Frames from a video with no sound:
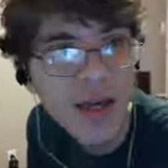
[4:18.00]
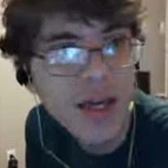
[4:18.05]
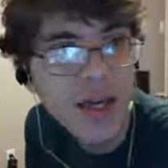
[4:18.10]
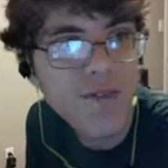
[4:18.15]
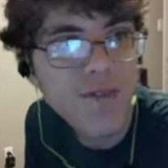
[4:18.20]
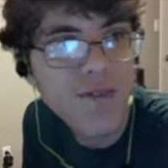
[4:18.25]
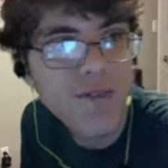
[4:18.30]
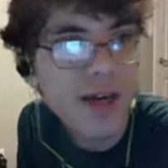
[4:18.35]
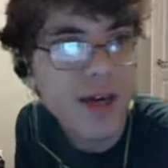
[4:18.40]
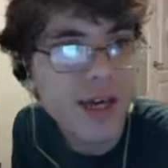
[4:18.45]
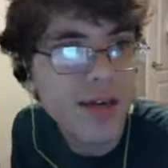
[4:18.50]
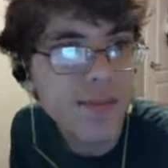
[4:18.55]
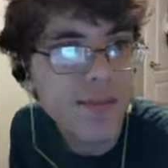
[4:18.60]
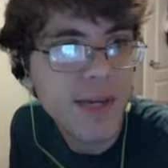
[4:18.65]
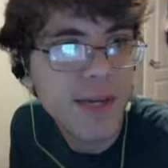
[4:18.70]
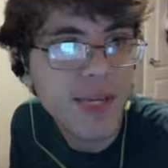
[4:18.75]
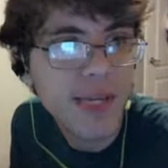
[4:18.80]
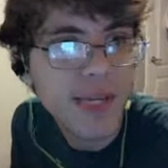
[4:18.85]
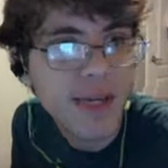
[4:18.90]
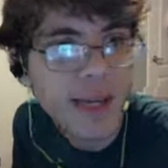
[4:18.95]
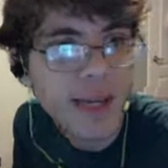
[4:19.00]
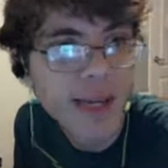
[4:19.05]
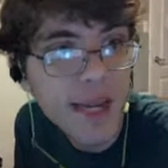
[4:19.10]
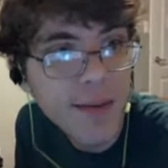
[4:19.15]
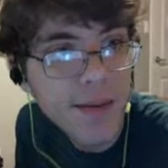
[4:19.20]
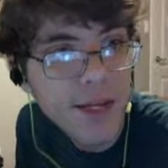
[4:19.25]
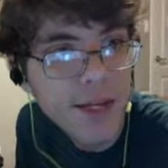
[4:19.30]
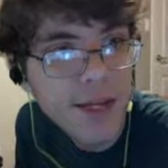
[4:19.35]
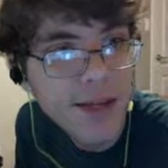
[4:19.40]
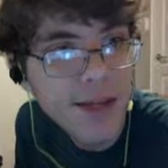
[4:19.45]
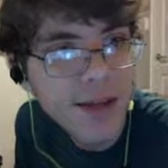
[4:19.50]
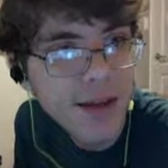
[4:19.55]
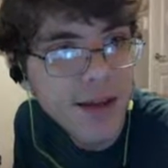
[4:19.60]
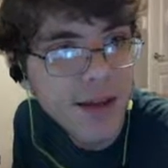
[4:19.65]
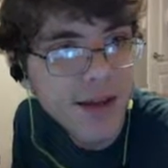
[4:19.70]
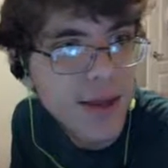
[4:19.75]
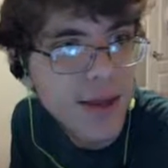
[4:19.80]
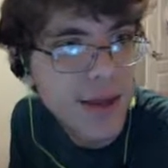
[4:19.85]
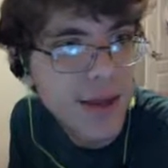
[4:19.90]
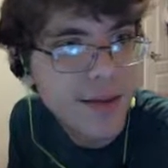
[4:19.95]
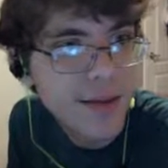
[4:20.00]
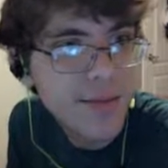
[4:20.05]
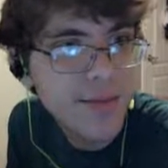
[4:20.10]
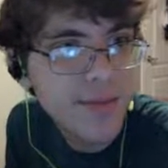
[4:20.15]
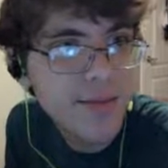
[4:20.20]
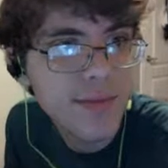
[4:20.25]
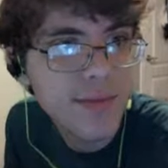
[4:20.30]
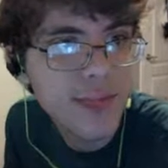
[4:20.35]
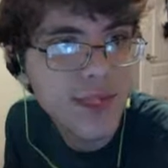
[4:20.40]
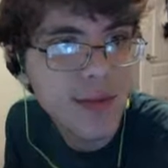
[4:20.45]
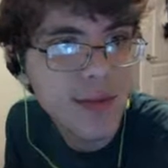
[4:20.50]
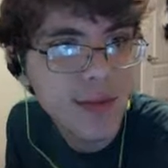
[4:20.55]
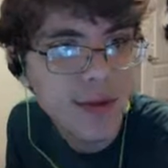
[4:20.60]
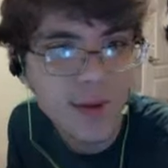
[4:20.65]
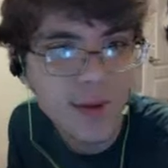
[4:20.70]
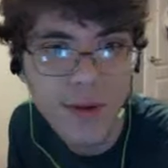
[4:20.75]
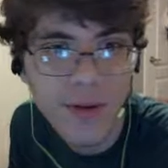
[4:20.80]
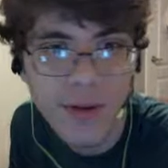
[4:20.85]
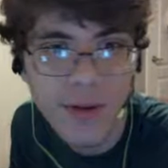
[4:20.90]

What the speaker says: If I make it an animated thing, so